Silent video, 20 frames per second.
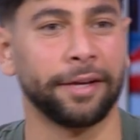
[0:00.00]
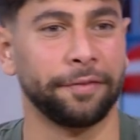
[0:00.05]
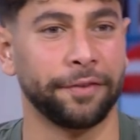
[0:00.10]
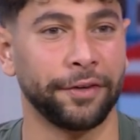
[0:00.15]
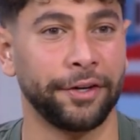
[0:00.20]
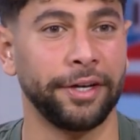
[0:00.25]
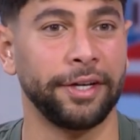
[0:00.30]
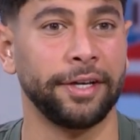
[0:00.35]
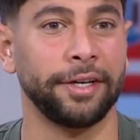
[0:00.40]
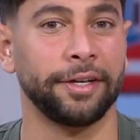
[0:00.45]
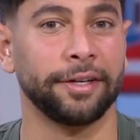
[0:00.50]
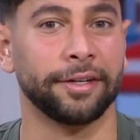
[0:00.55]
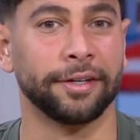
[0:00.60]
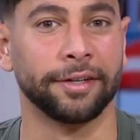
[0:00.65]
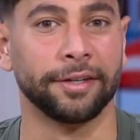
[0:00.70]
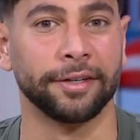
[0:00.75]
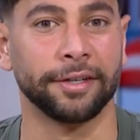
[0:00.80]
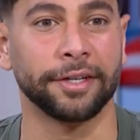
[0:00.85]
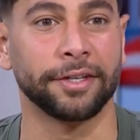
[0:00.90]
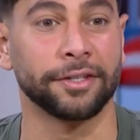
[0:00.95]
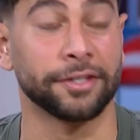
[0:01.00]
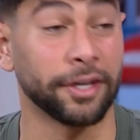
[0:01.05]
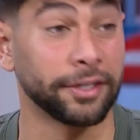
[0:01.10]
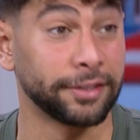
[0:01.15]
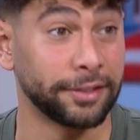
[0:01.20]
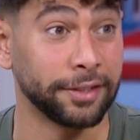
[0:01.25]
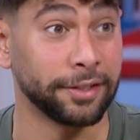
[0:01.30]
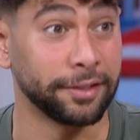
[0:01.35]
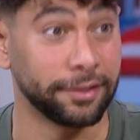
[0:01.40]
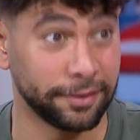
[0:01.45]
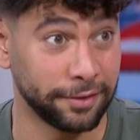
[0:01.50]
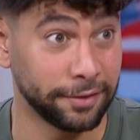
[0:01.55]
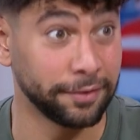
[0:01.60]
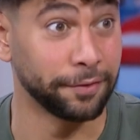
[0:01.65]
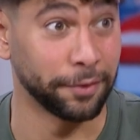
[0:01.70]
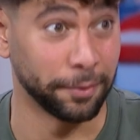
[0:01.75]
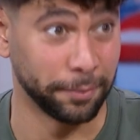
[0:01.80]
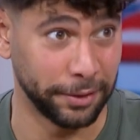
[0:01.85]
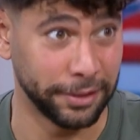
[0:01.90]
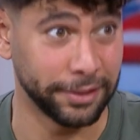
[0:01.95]
very exhausted
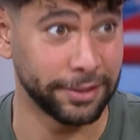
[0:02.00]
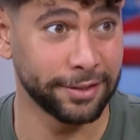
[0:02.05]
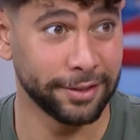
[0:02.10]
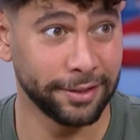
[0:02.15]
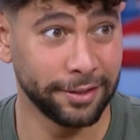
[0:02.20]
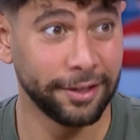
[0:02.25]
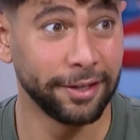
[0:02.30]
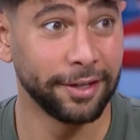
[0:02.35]
from this.